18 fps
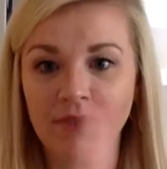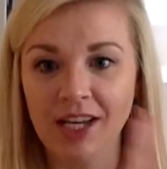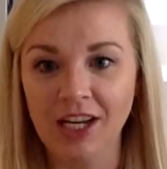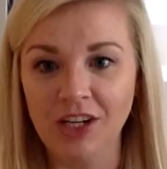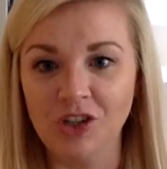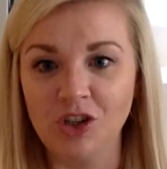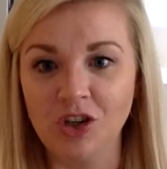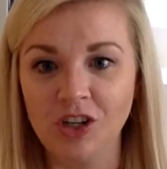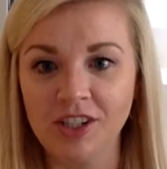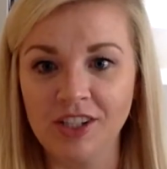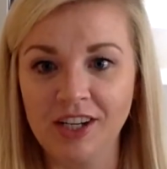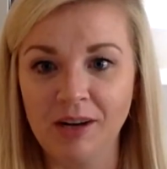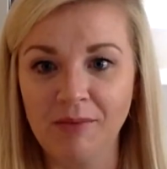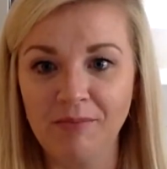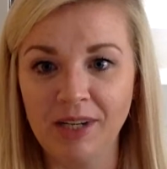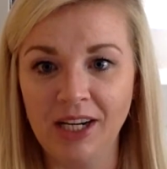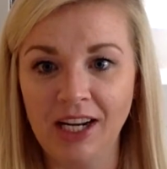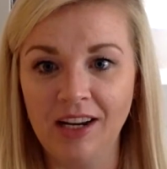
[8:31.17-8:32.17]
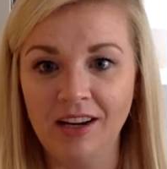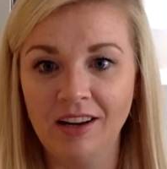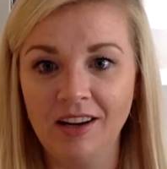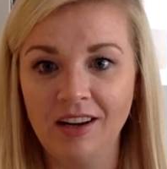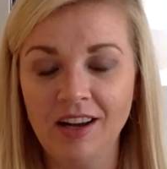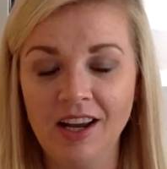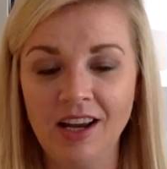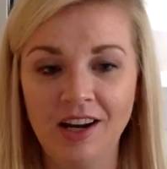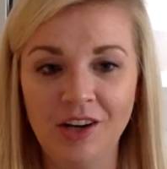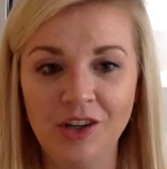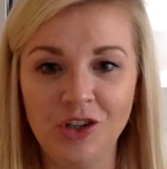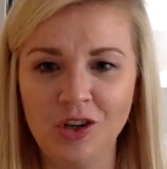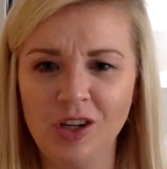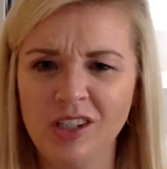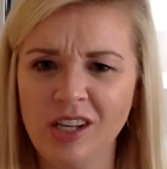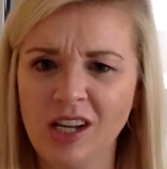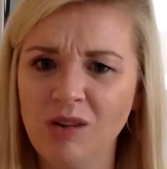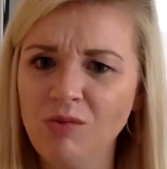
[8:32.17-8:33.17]
insurance company. And a
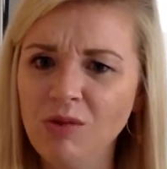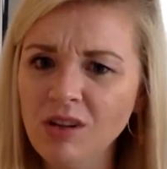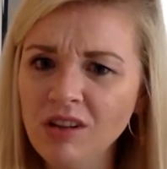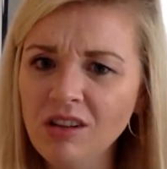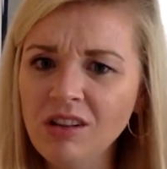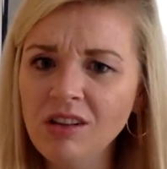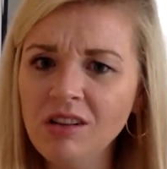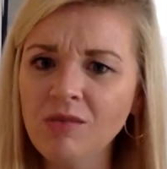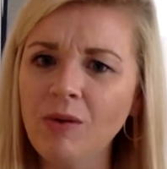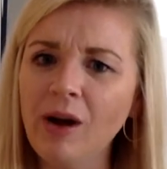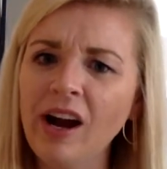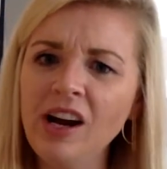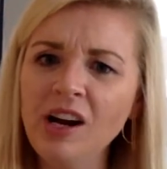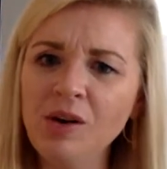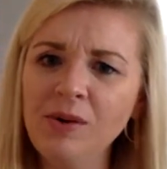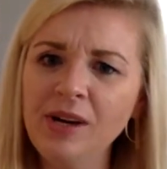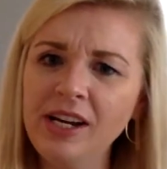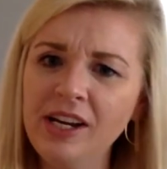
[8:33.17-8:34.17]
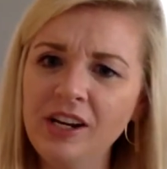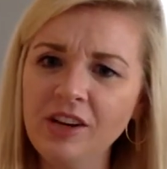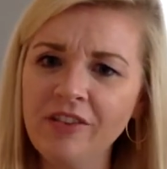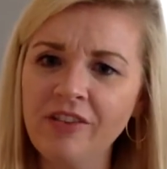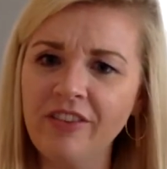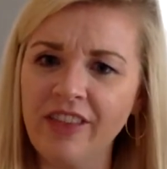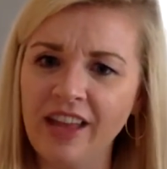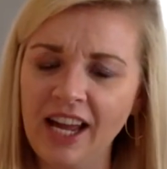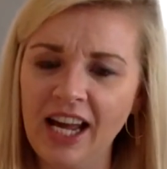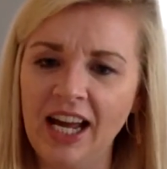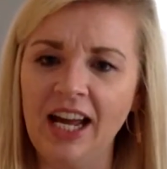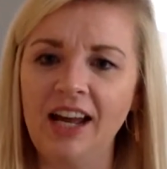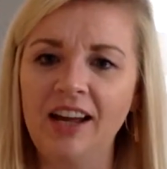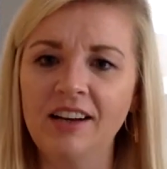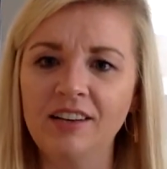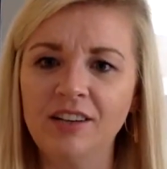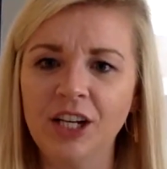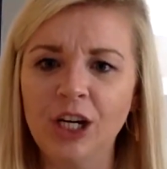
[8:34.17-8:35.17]
jury's like, well, why are we here for that?